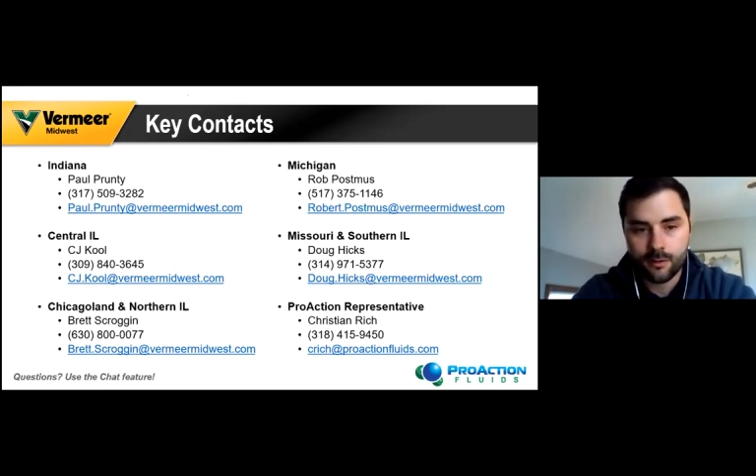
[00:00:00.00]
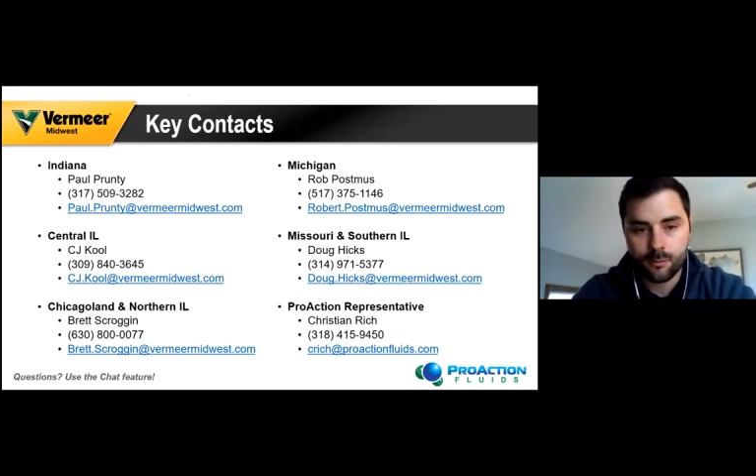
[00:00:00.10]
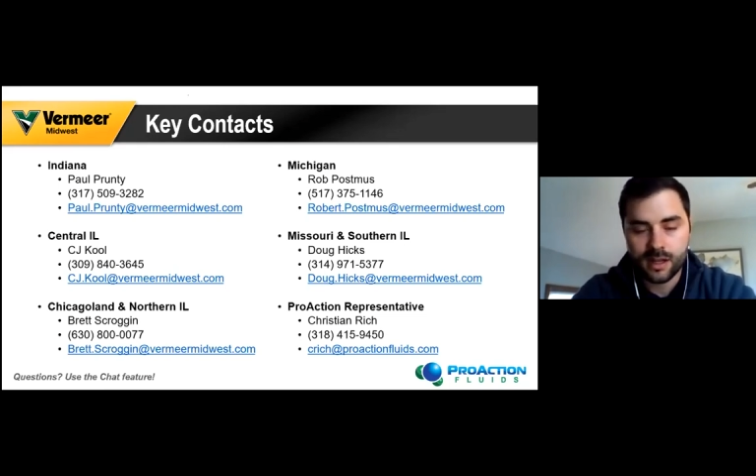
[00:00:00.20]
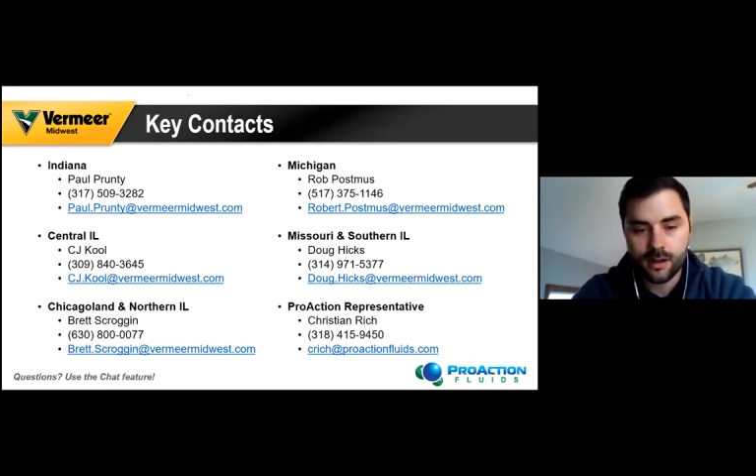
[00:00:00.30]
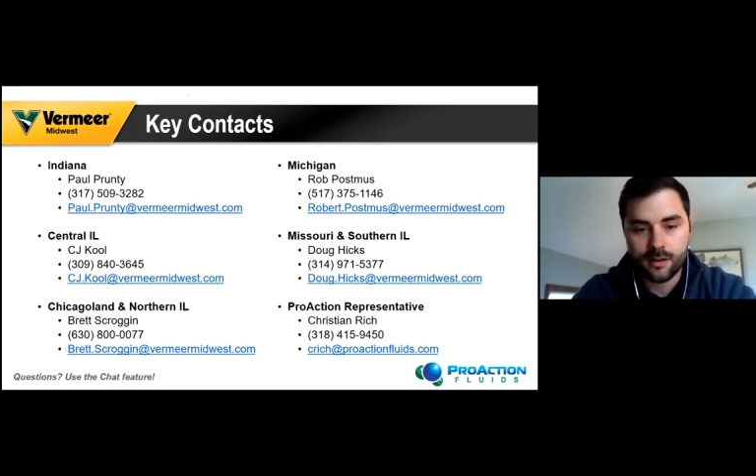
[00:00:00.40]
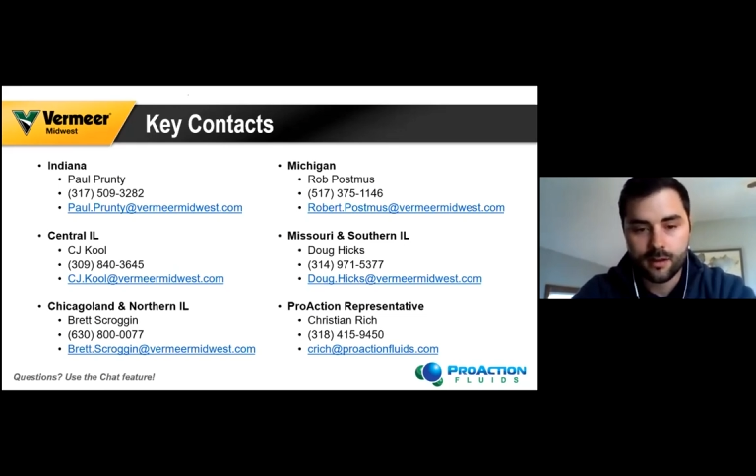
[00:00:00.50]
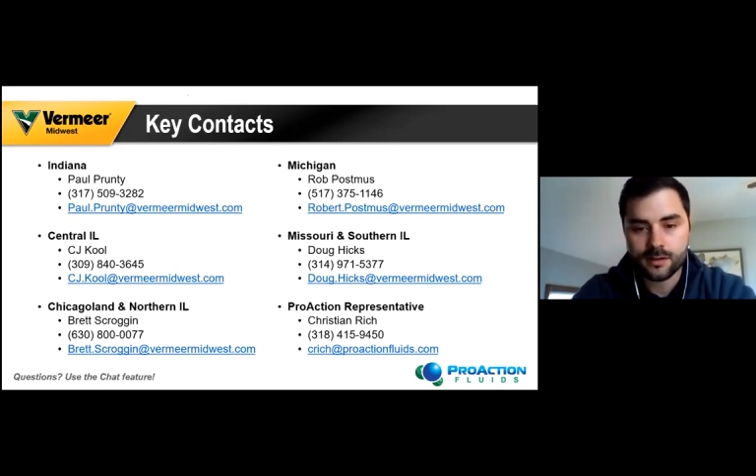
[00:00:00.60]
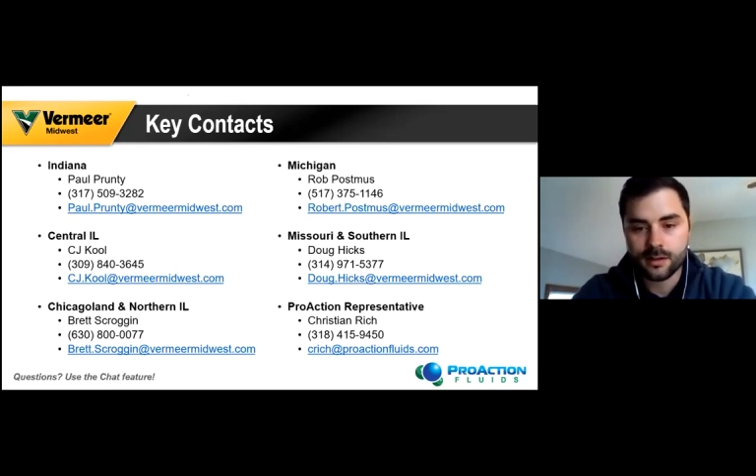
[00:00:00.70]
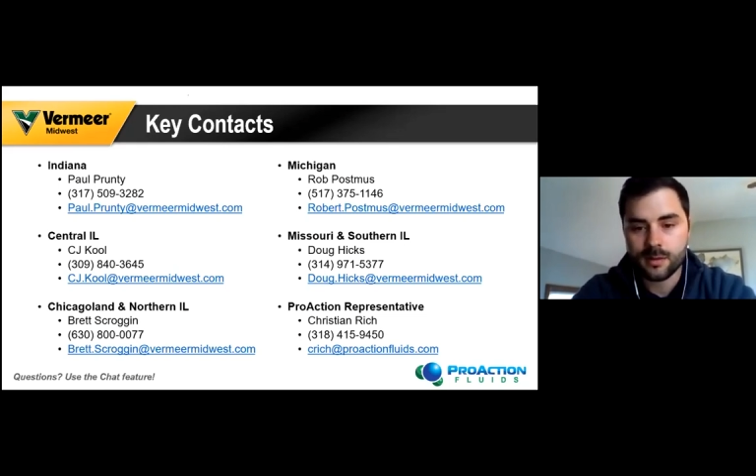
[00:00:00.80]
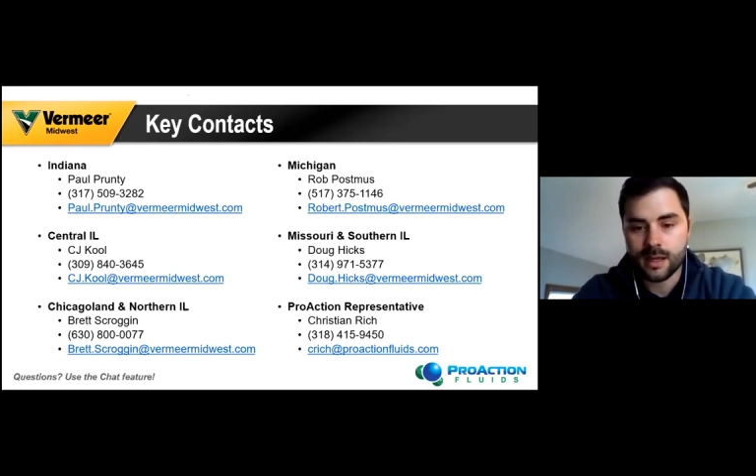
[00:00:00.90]
everybody on there
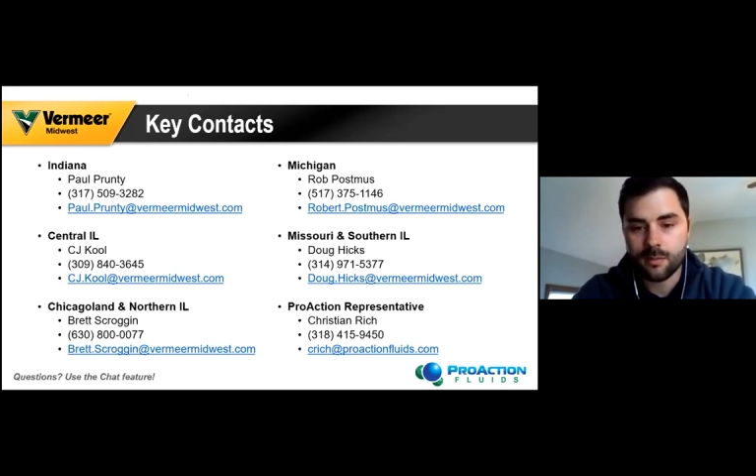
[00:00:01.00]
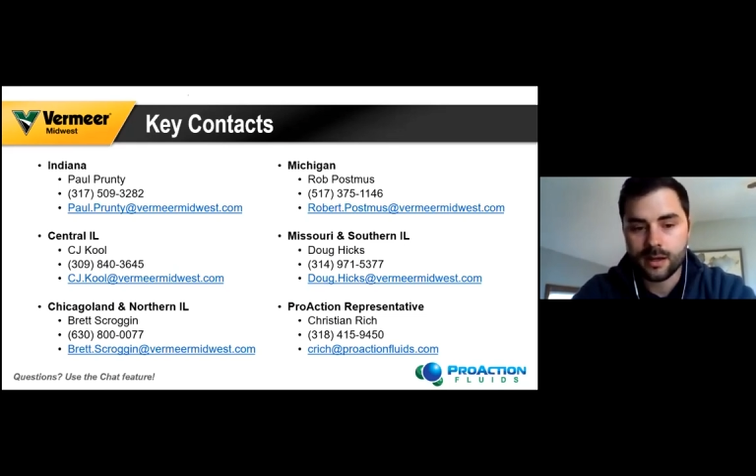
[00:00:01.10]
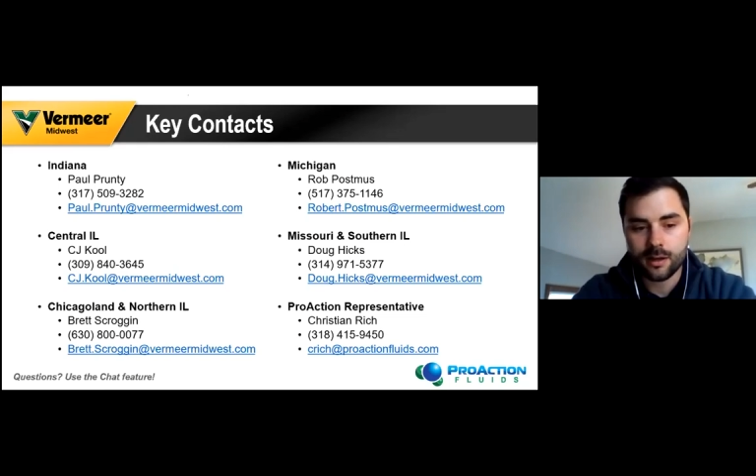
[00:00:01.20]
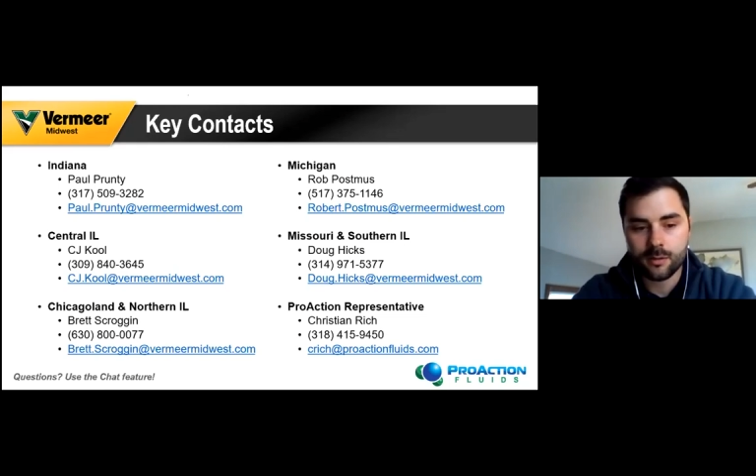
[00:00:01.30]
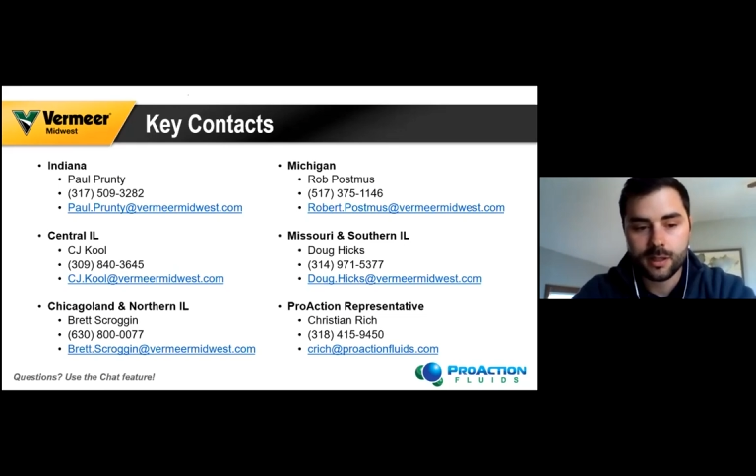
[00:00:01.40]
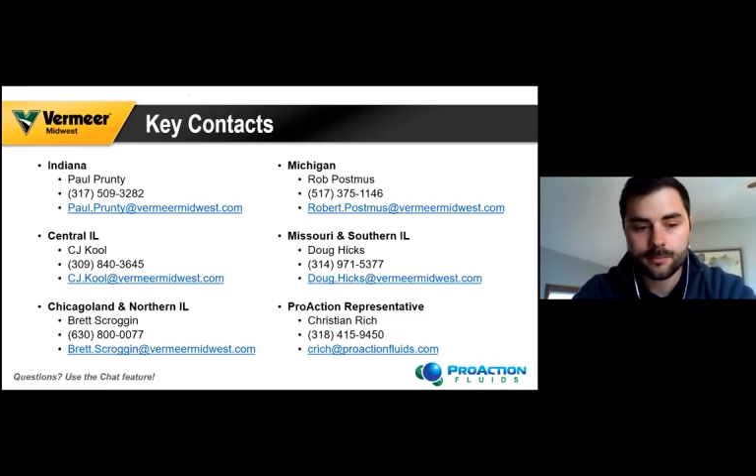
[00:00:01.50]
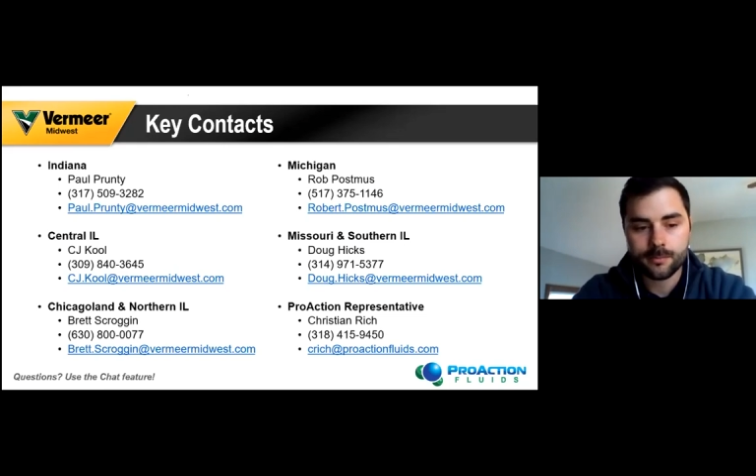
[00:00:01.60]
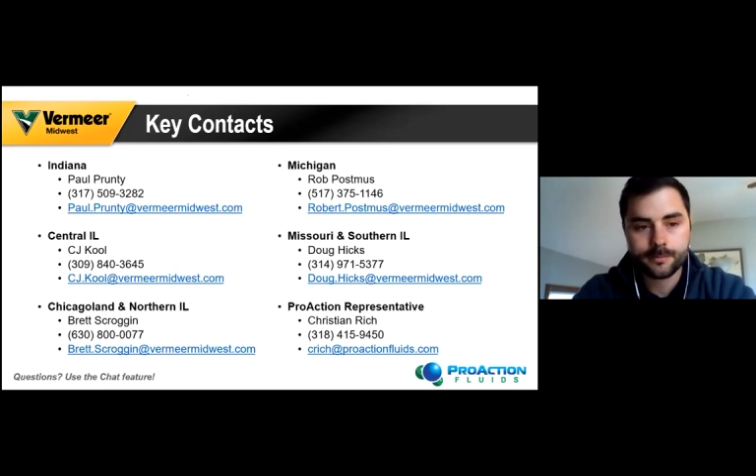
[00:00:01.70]
is going to be happy to help you.